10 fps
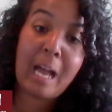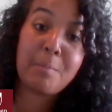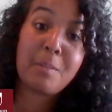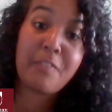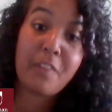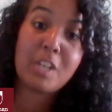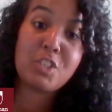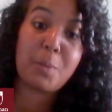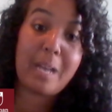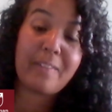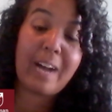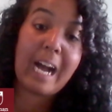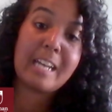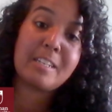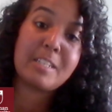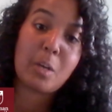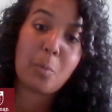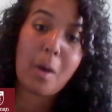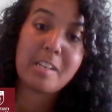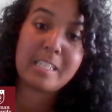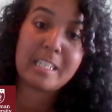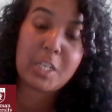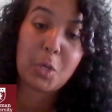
the first job I ever had is I worked in the Young